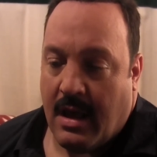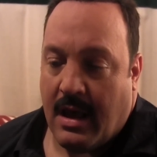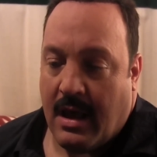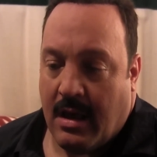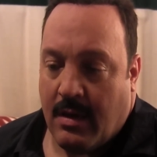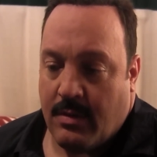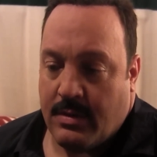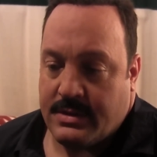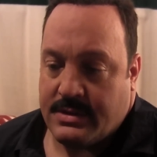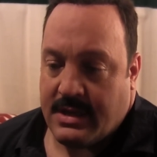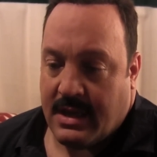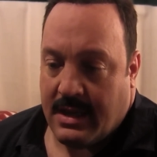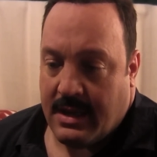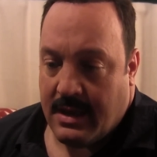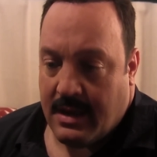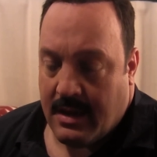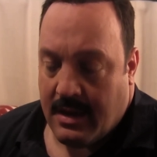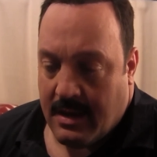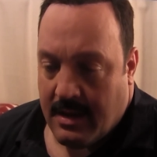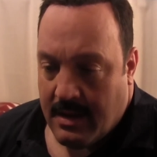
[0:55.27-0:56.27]
I was
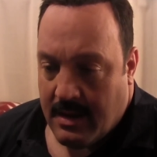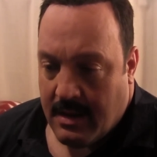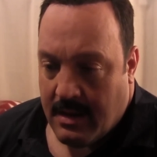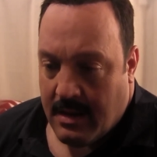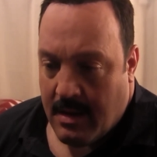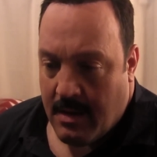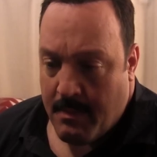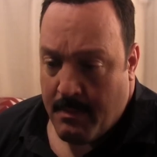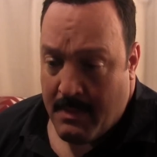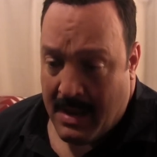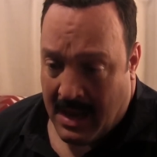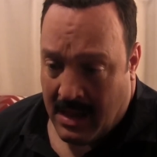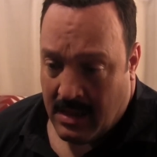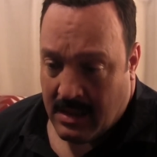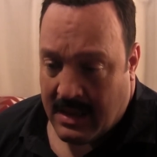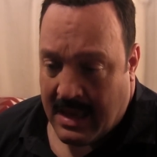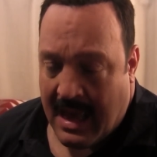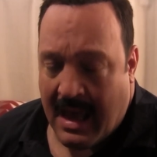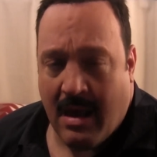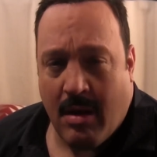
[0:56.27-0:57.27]
a uh, a
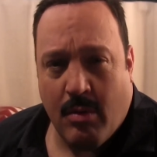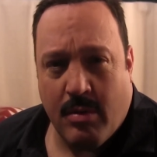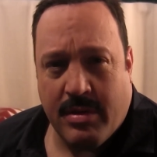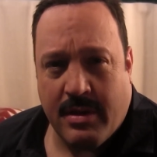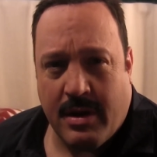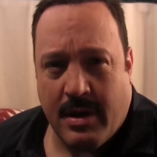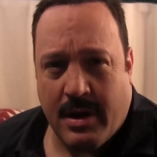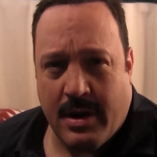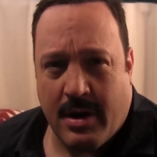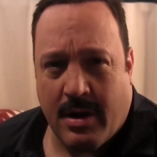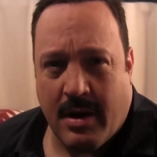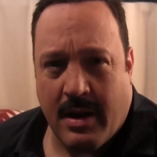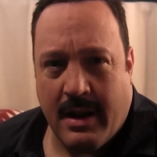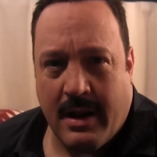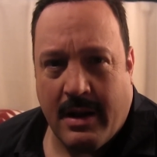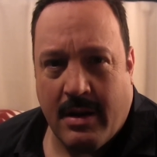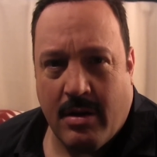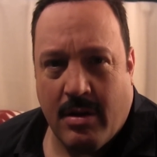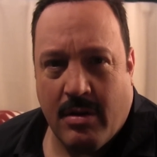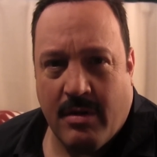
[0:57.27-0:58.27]
male cow with an udder,
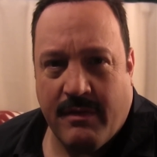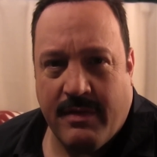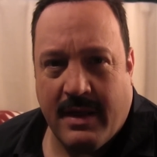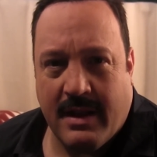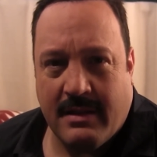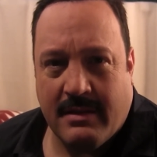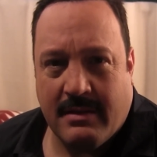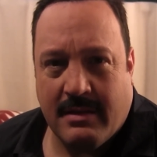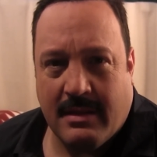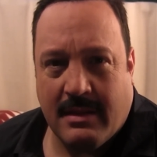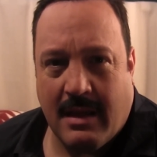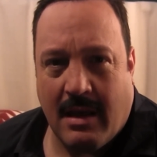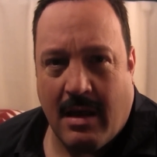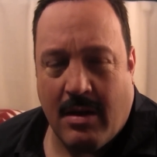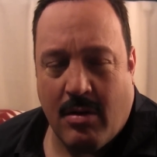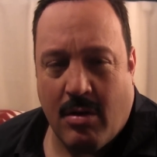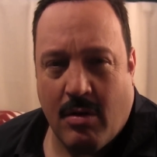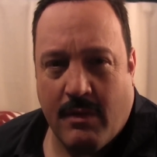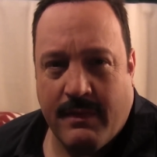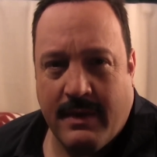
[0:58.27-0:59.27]
and I don't know if that I
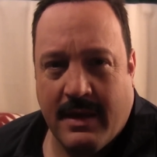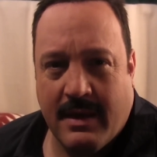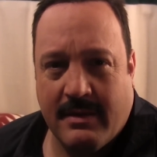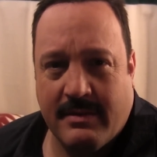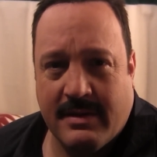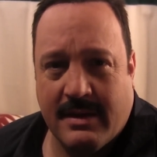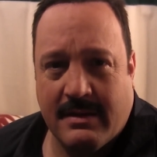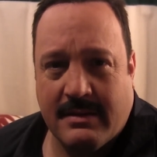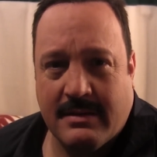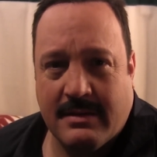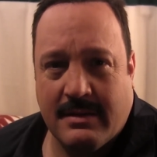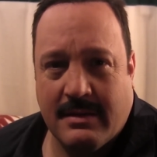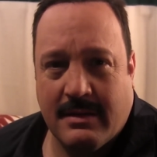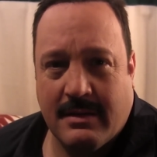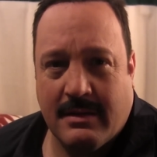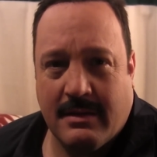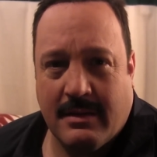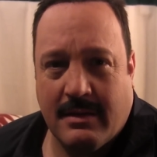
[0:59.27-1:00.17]
don't know if they exist